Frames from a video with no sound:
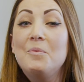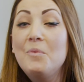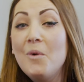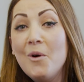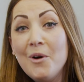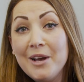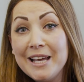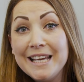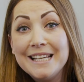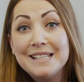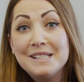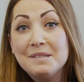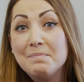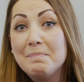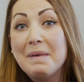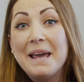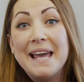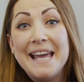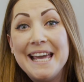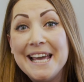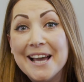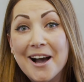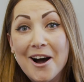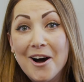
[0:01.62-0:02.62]
What is
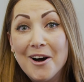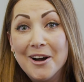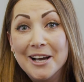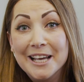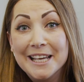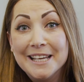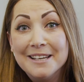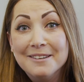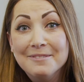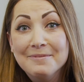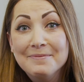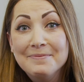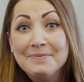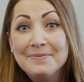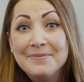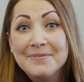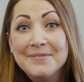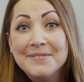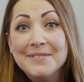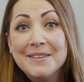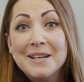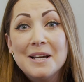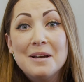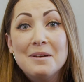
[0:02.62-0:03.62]
PI?
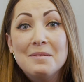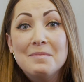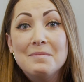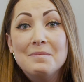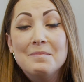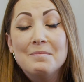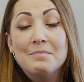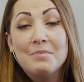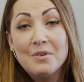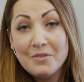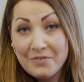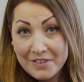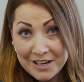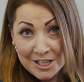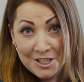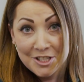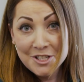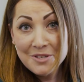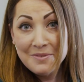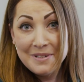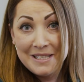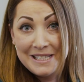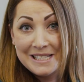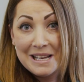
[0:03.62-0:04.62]

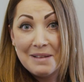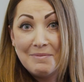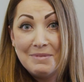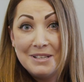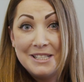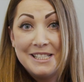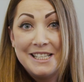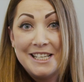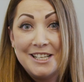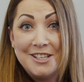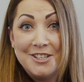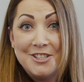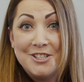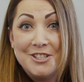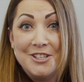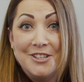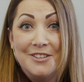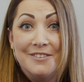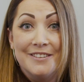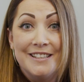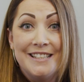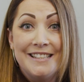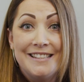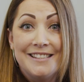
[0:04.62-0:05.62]
Professional indemnity
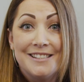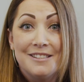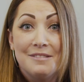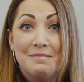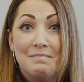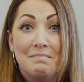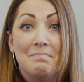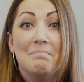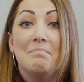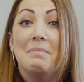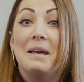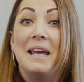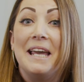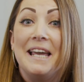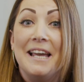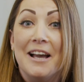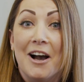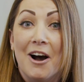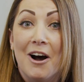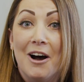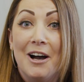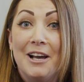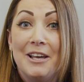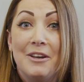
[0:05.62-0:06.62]
insurance,
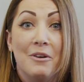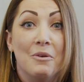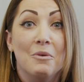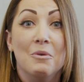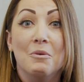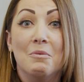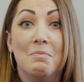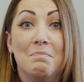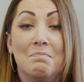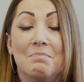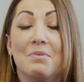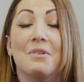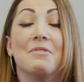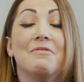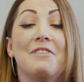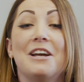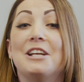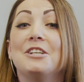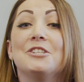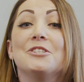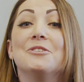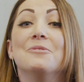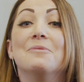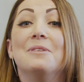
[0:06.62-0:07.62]
PI, or
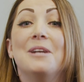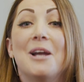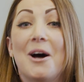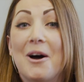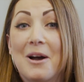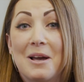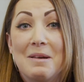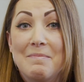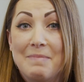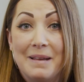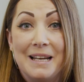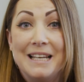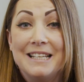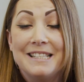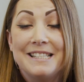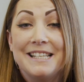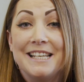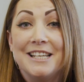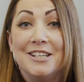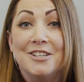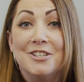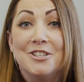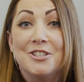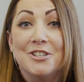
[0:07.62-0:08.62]
professional
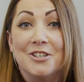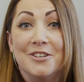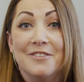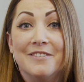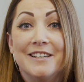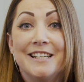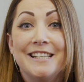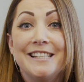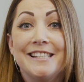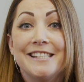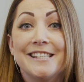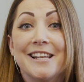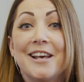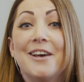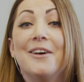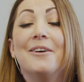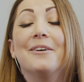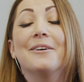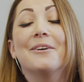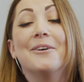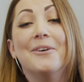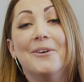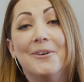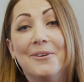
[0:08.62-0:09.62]
liability insurance,
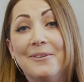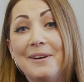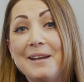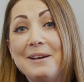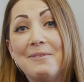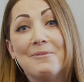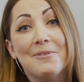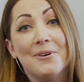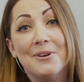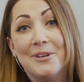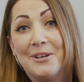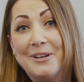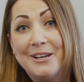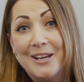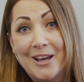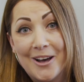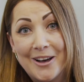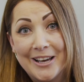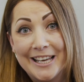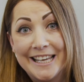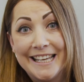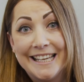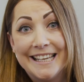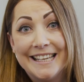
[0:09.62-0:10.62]
call it what you
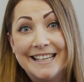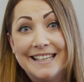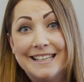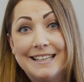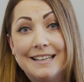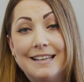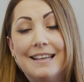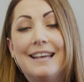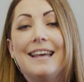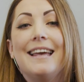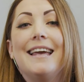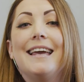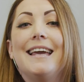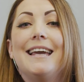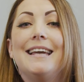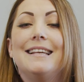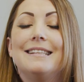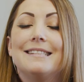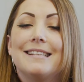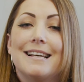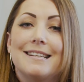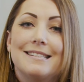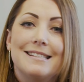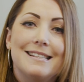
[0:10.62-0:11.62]
like.
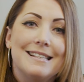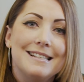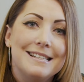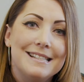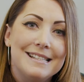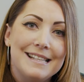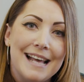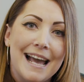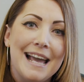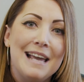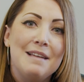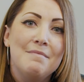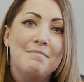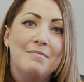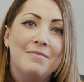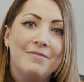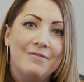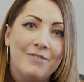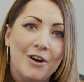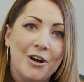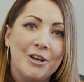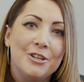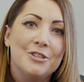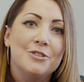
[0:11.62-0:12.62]
It does the same
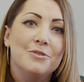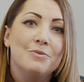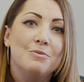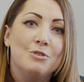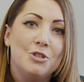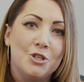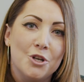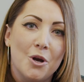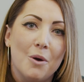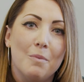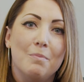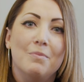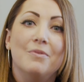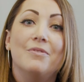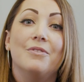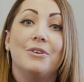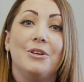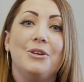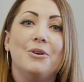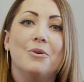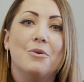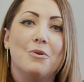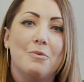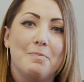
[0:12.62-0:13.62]
vital job for
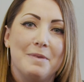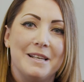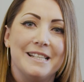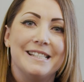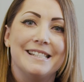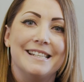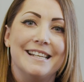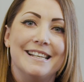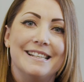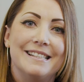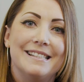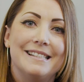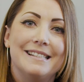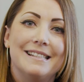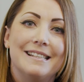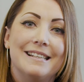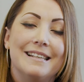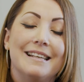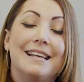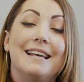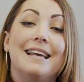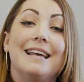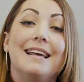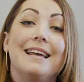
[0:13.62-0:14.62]
your business.
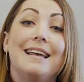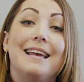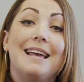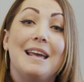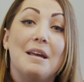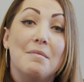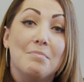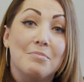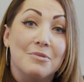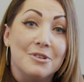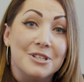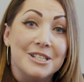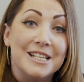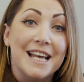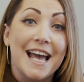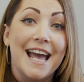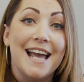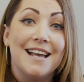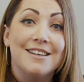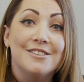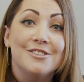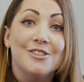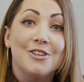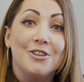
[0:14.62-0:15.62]
It
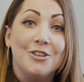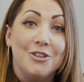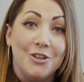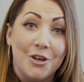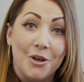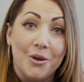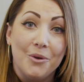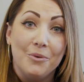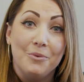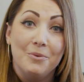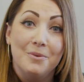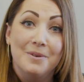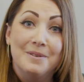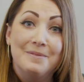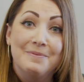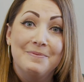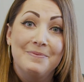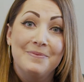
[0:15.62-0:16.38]
protects you.